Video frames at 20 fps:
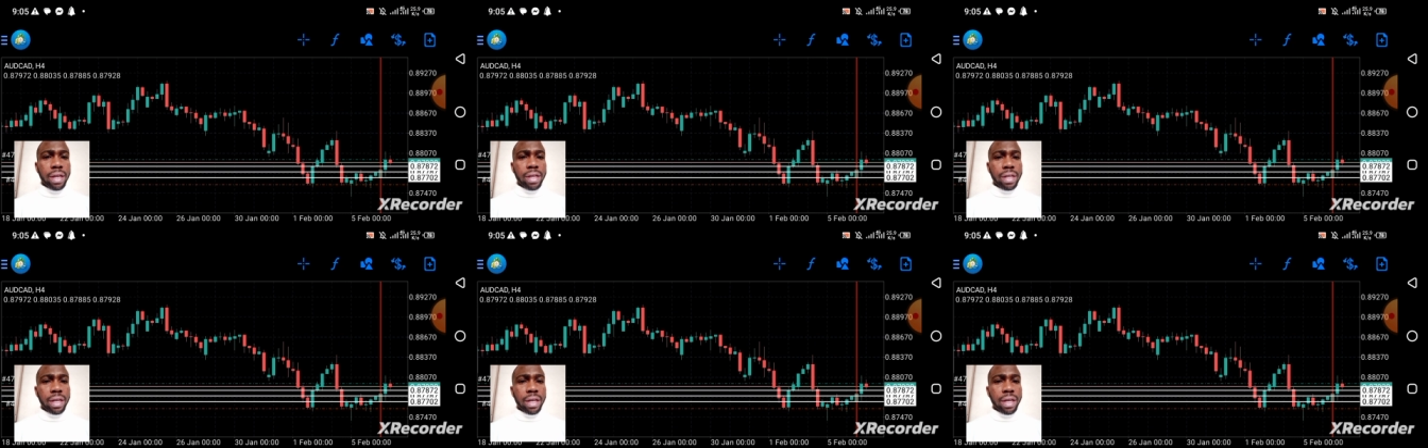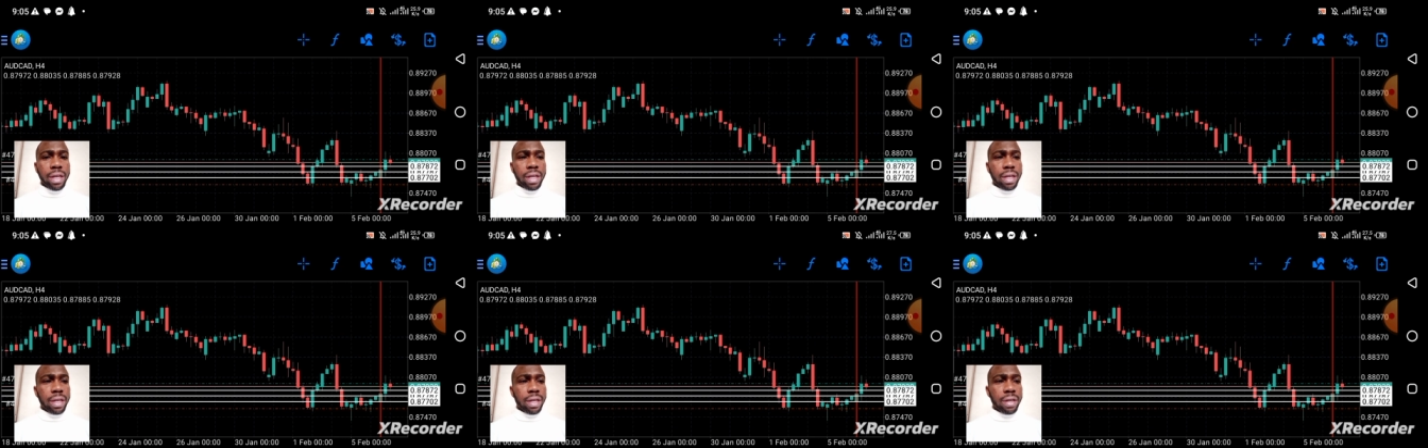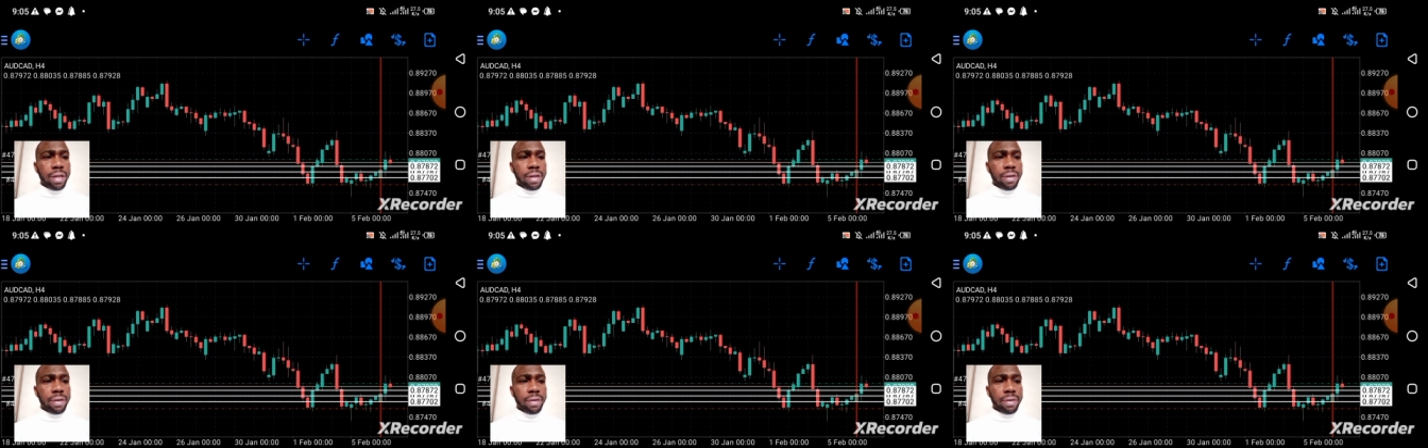and
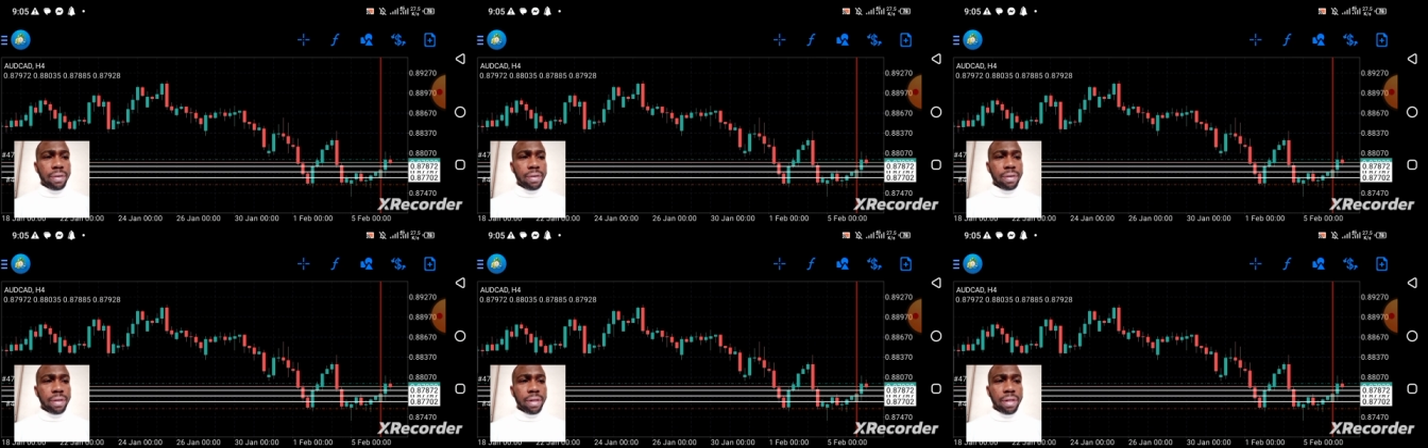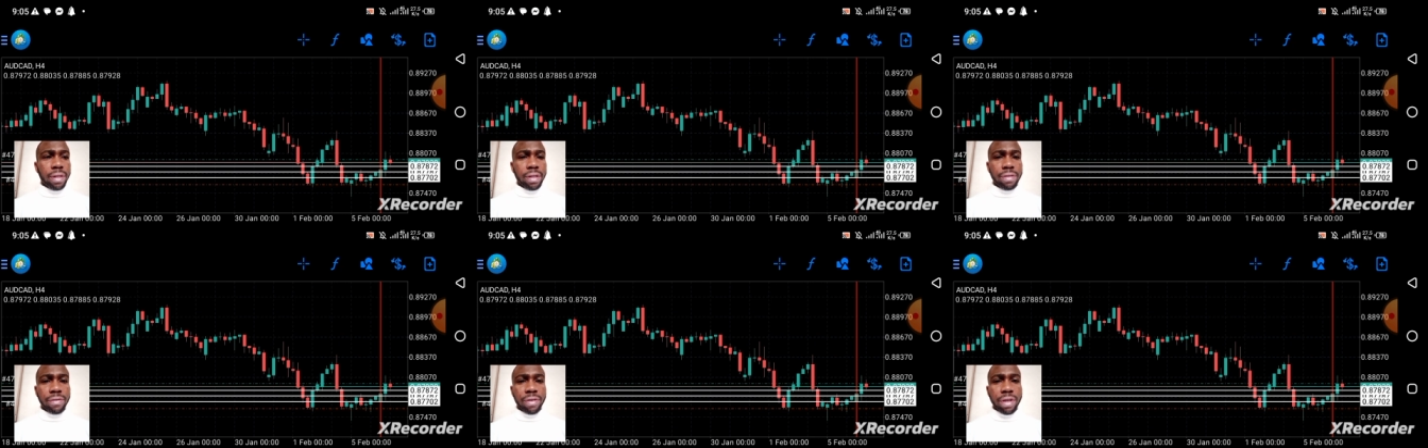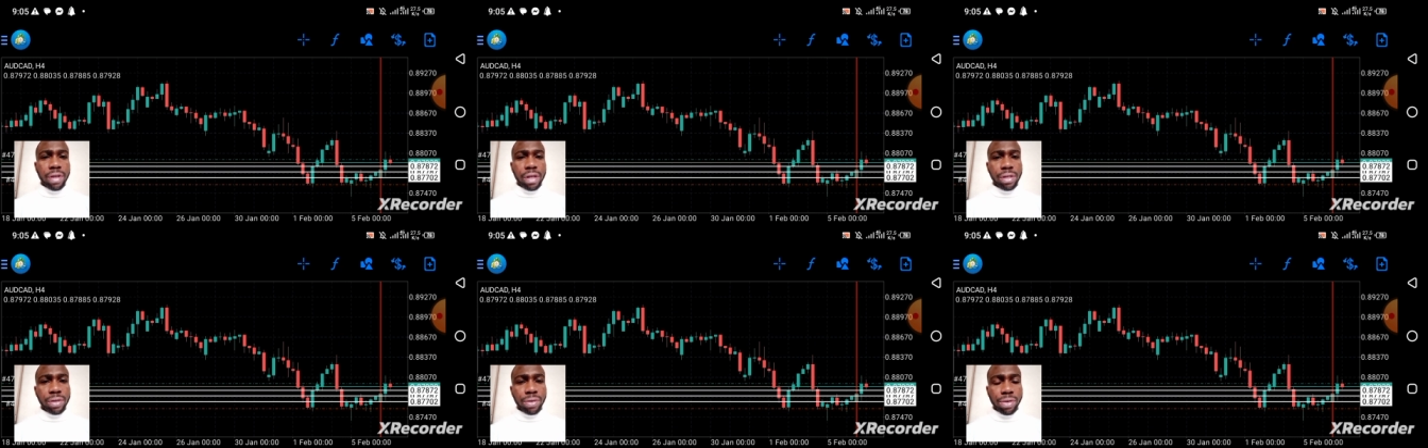in this video, I
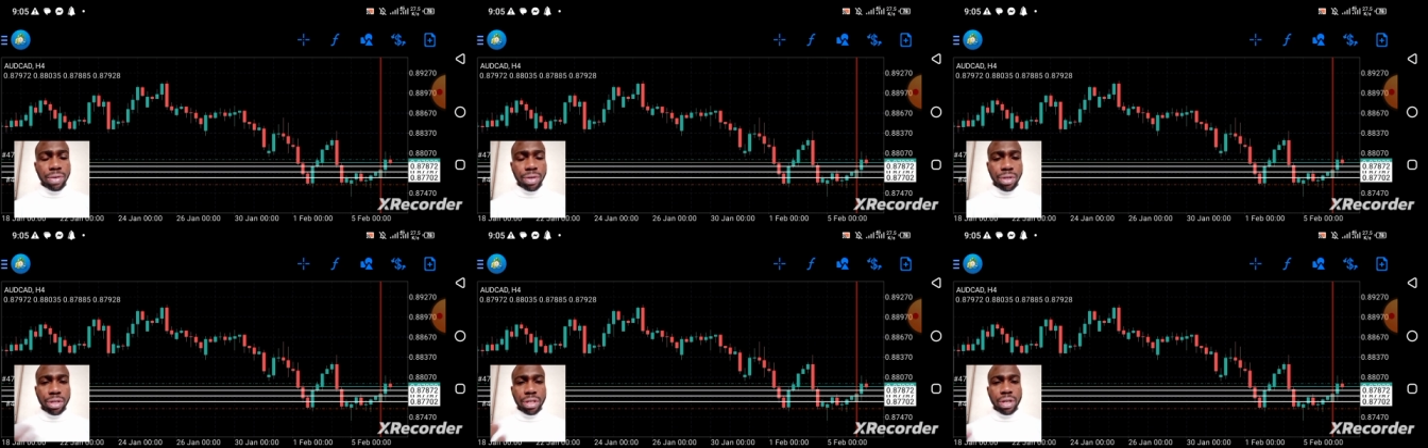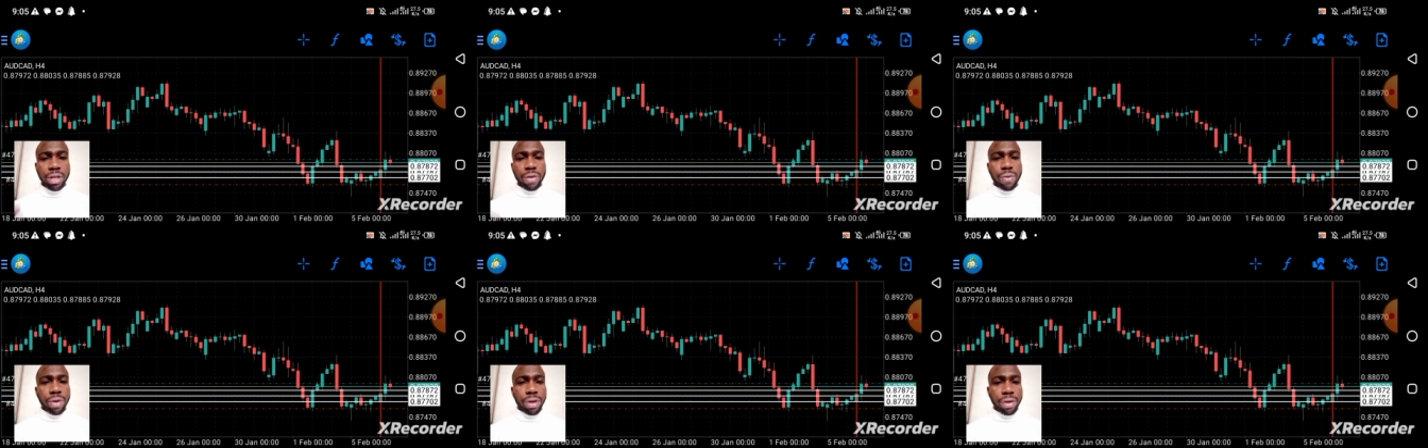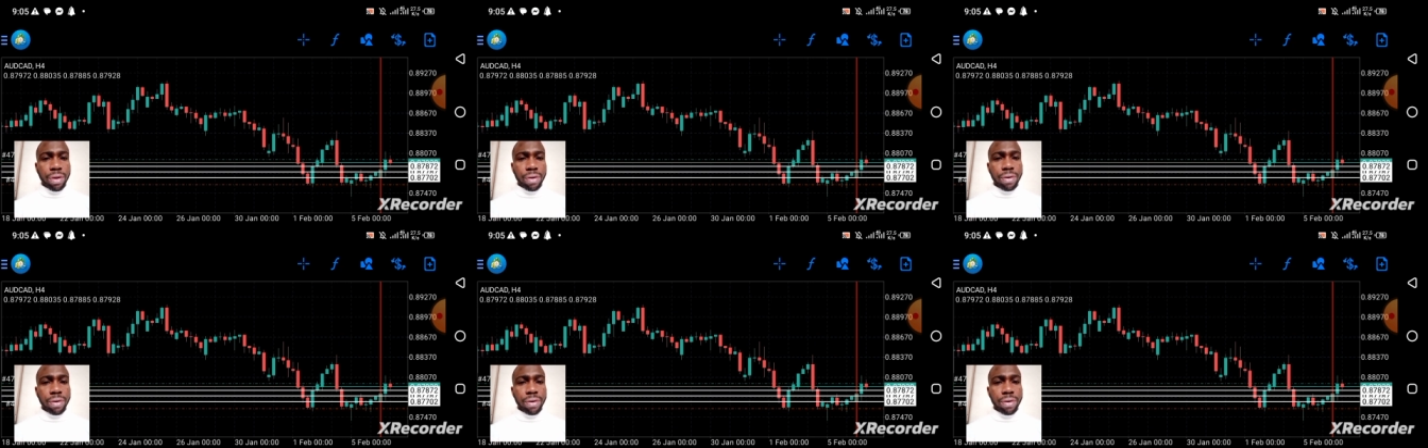just want to share with you